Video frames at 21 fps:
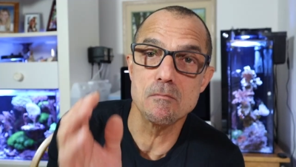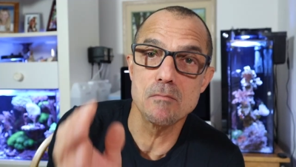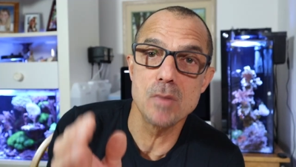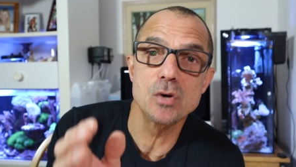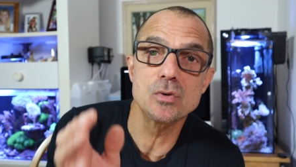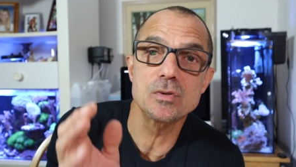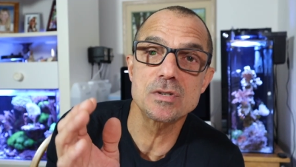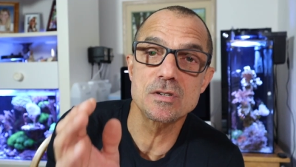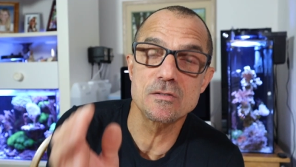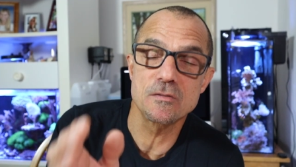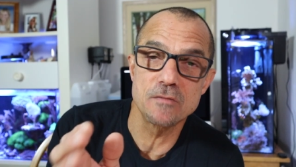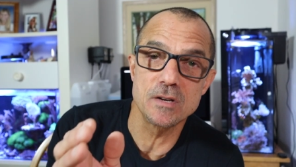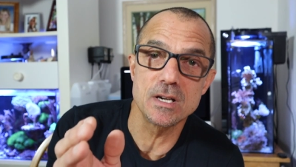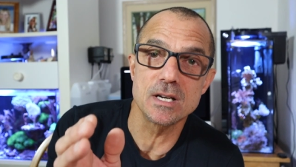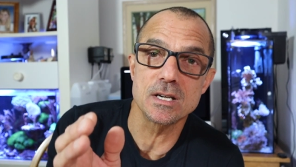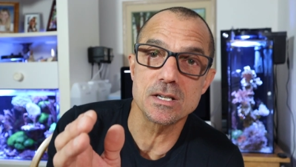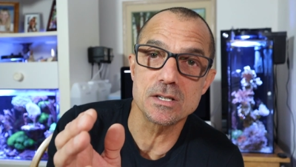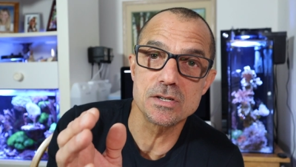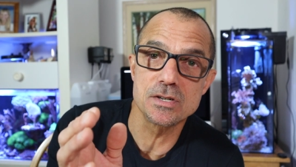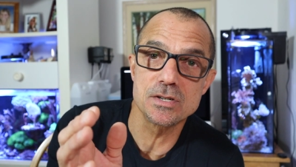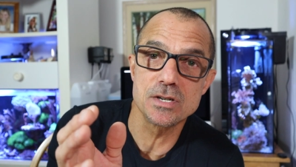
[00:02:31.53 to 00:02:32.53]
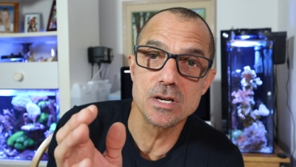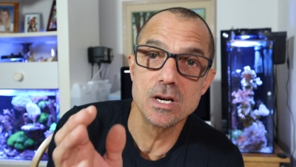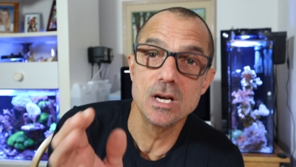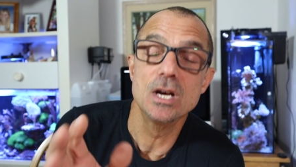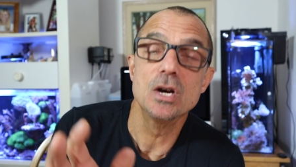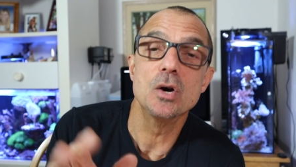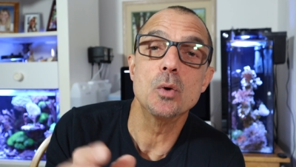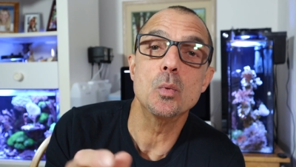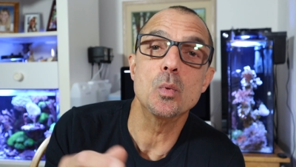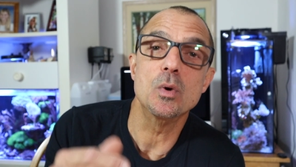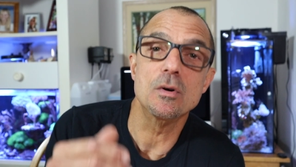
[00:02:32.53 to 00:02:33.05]
most fish
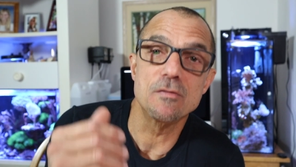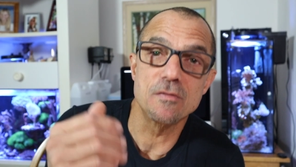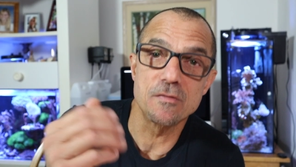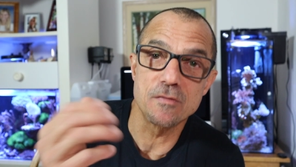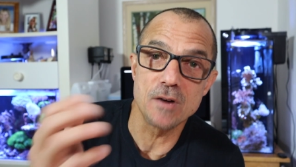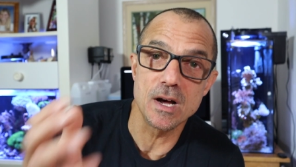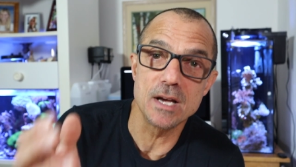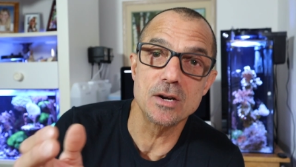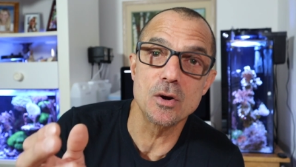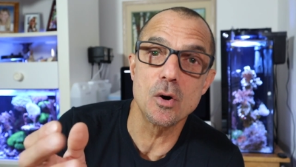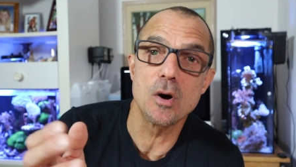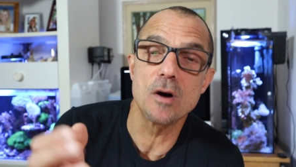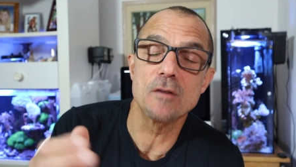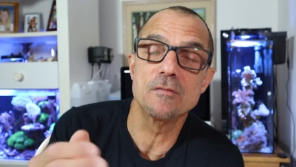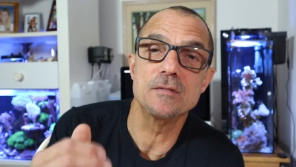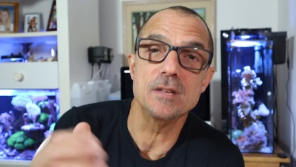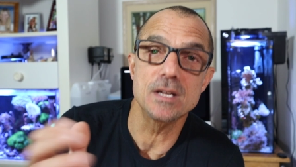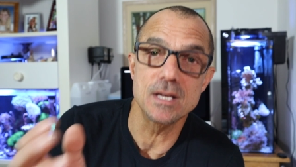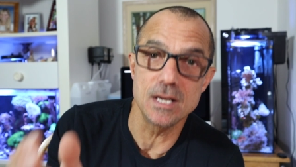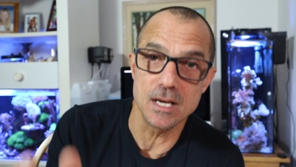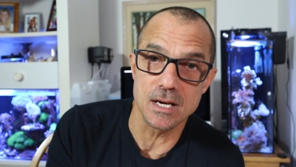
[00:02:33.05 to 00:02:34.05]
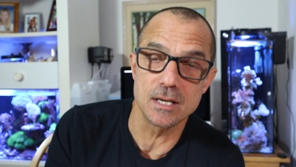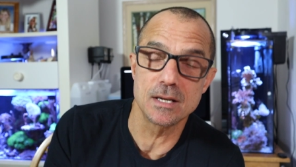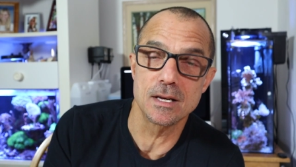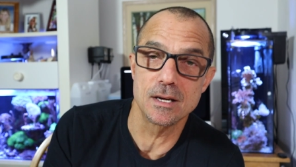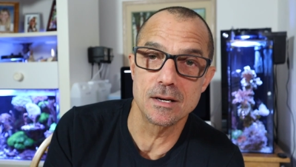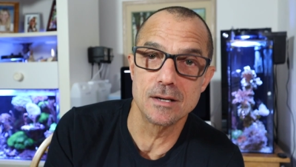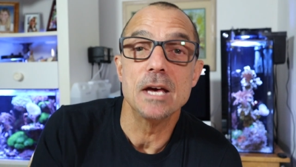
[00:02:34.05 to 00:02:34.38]
will fight off the ick.